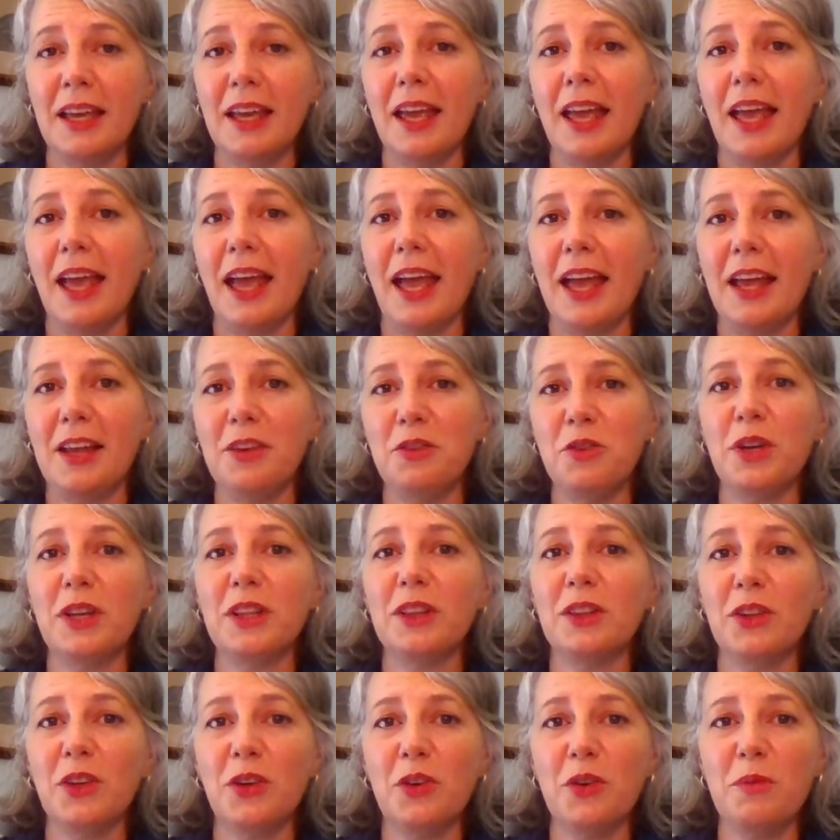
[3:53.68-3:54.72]
and you
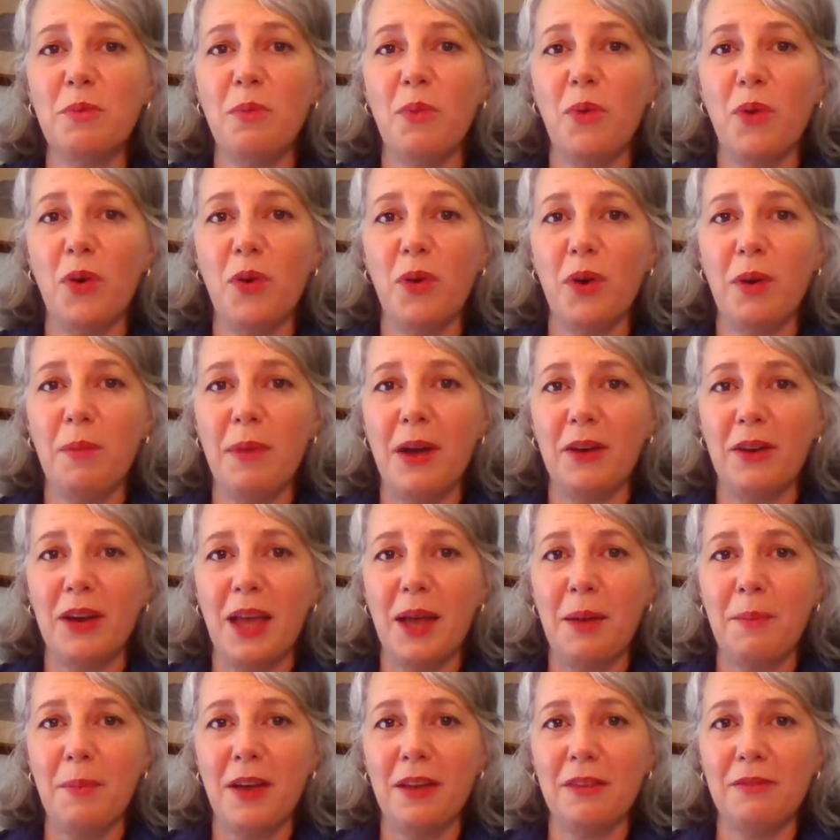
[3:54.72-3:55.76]
can learn more about
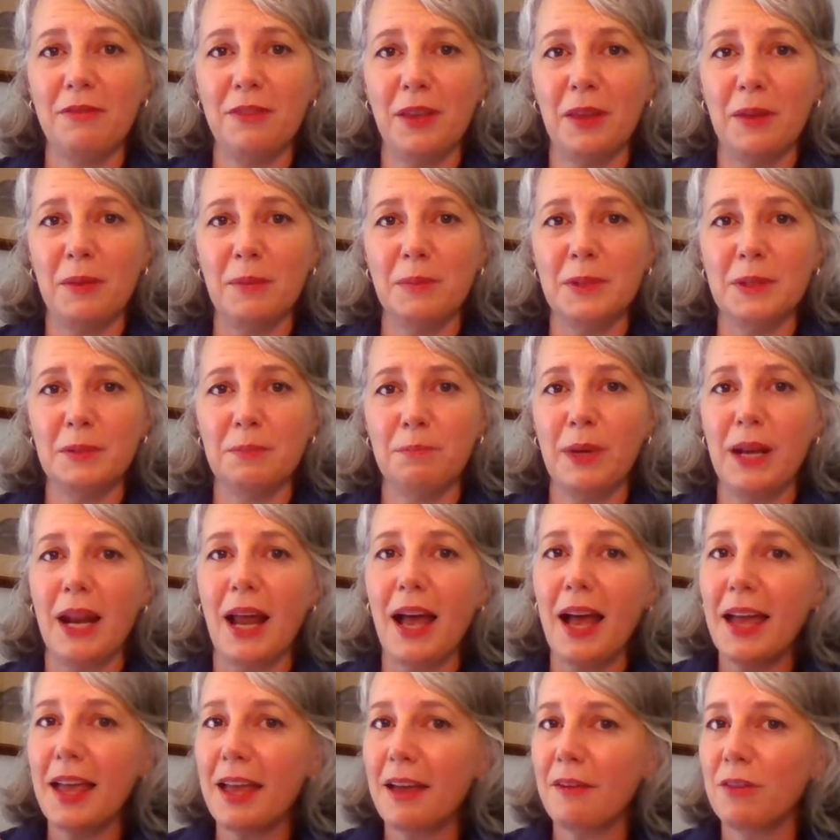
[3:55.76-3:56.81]
Ami Phillips. But
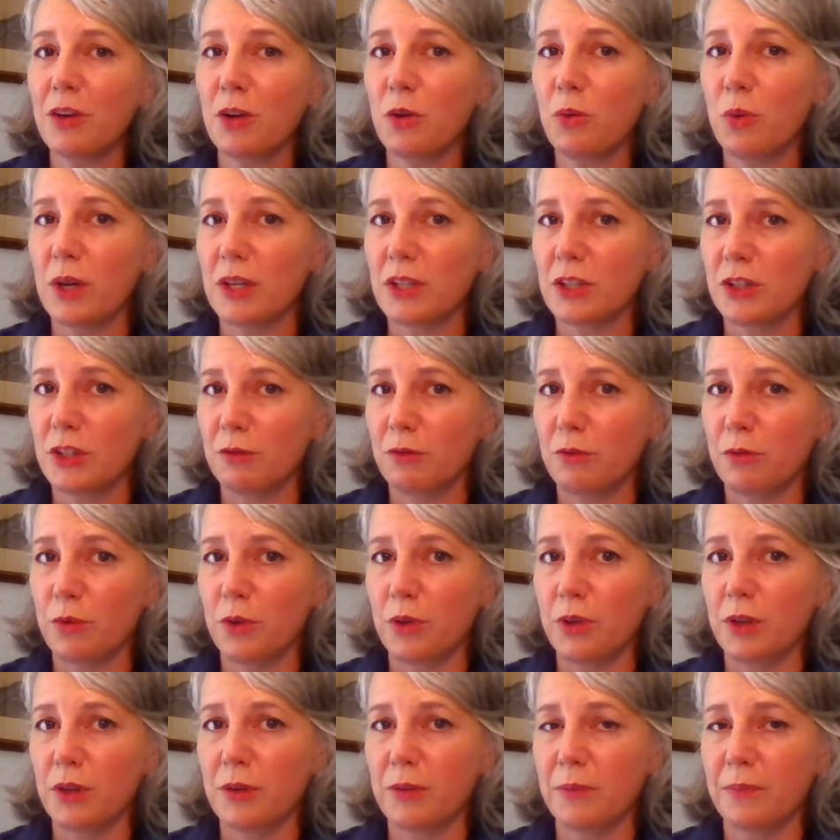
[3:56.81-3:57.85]
I have a question for
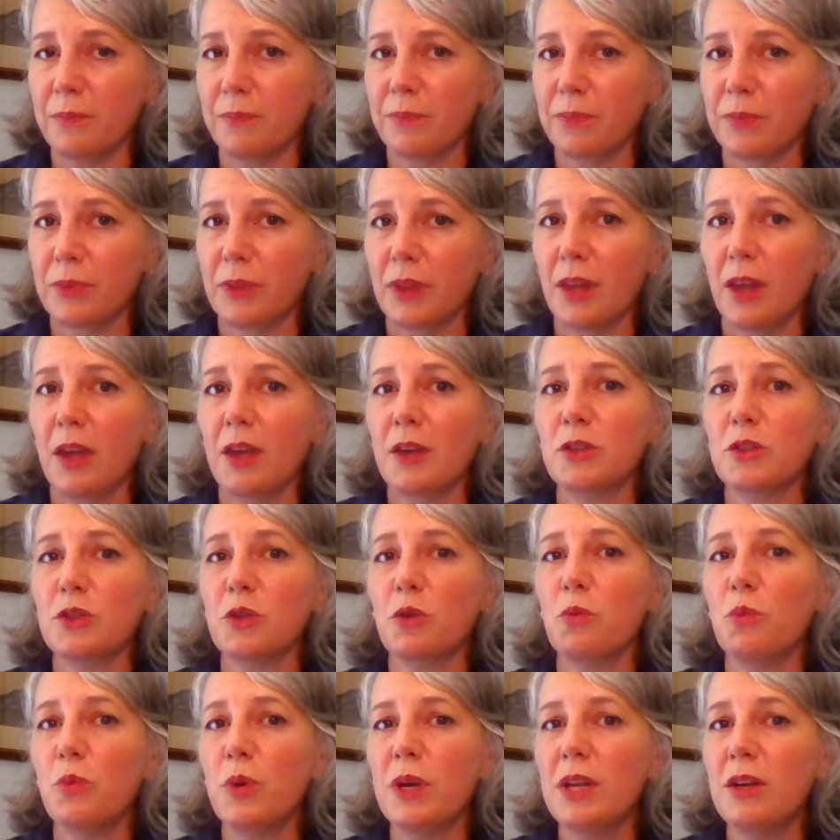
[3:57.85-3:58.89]
you. So
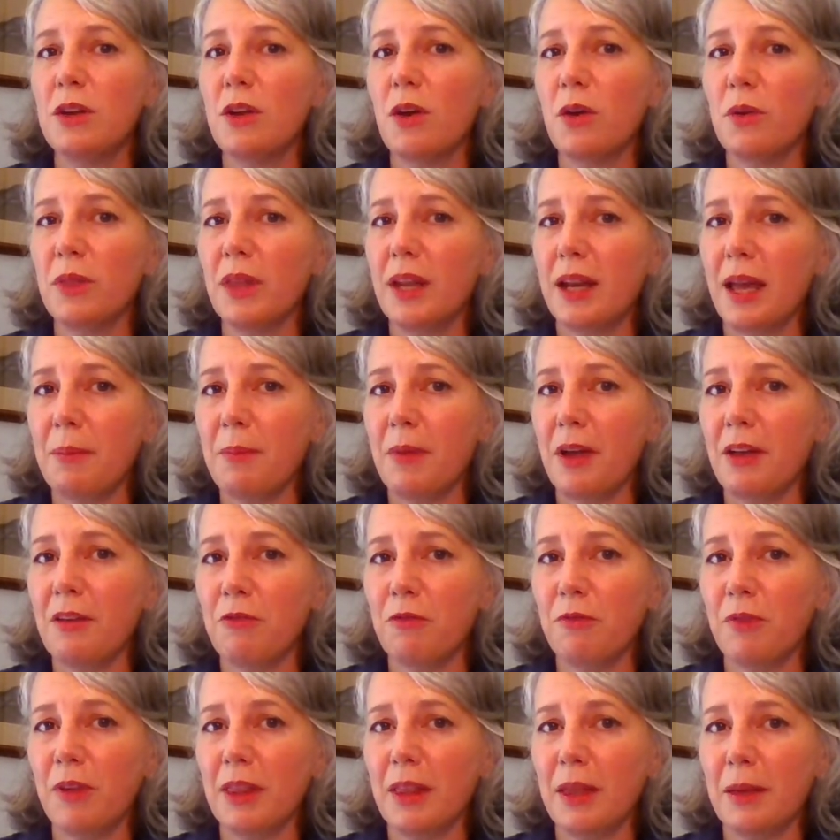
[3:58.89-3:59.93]
we know that Ami
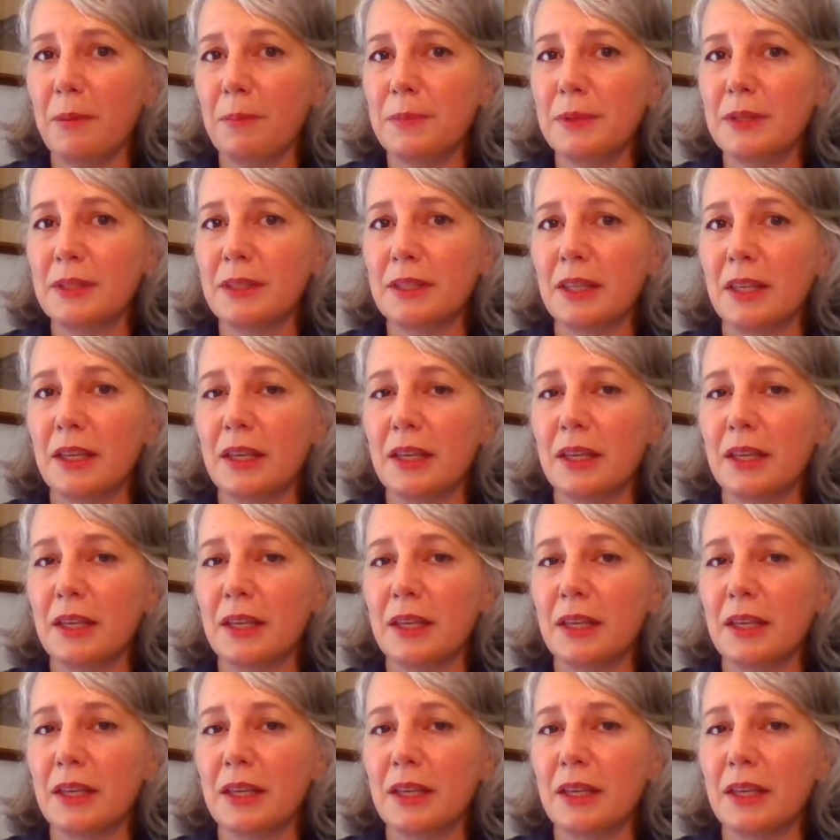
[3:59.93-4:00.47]
Phillips